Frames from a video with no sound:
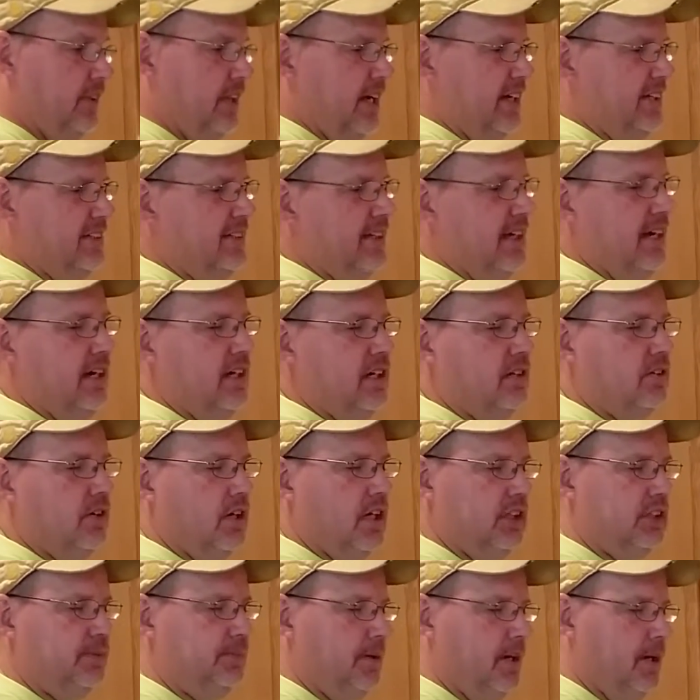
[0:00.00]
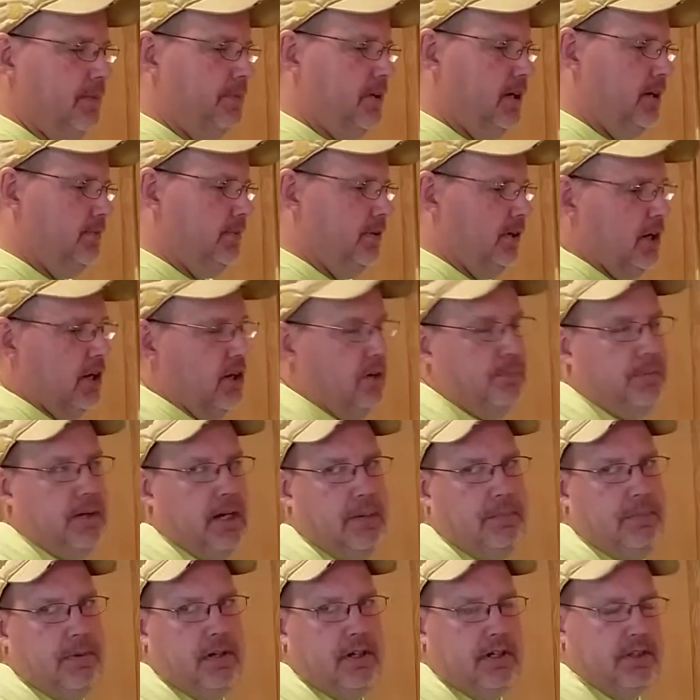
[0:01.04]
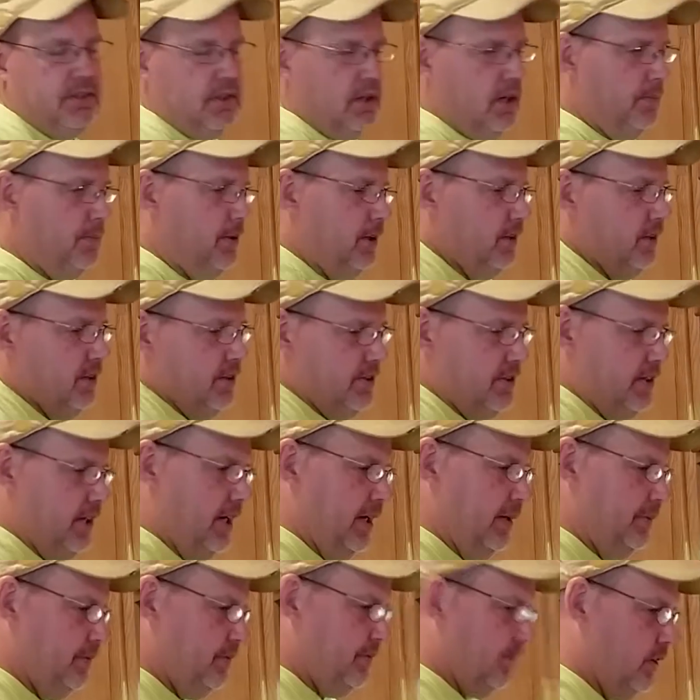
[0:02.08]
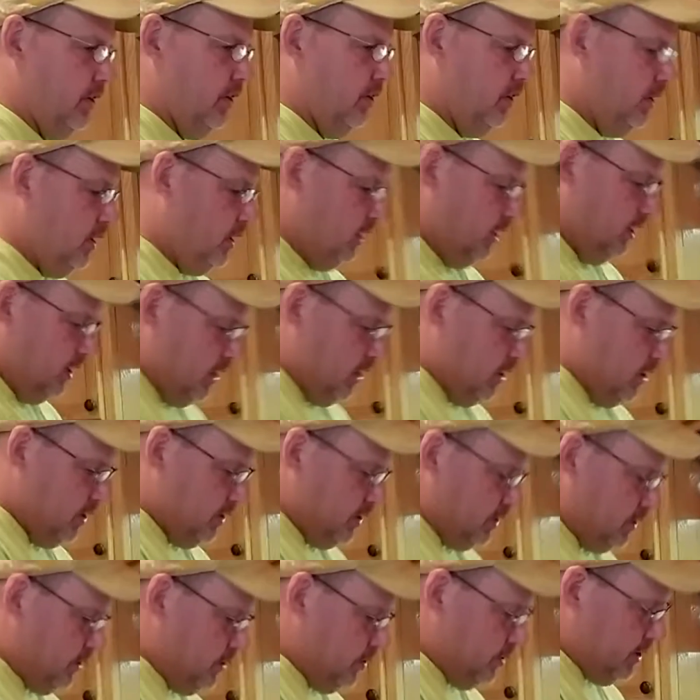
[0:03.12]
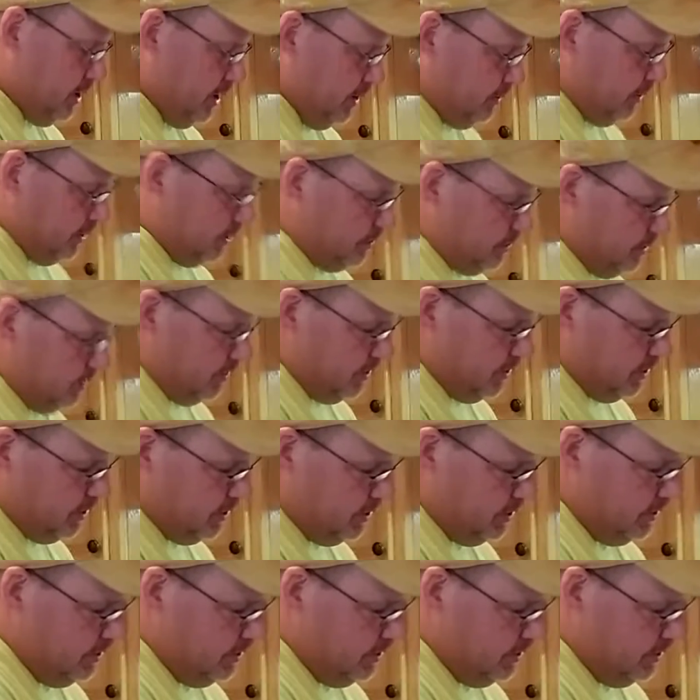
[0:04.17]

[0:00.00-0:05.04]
They say crushed pepper, ground pepper, it's all about the same. So 2 tablespoons.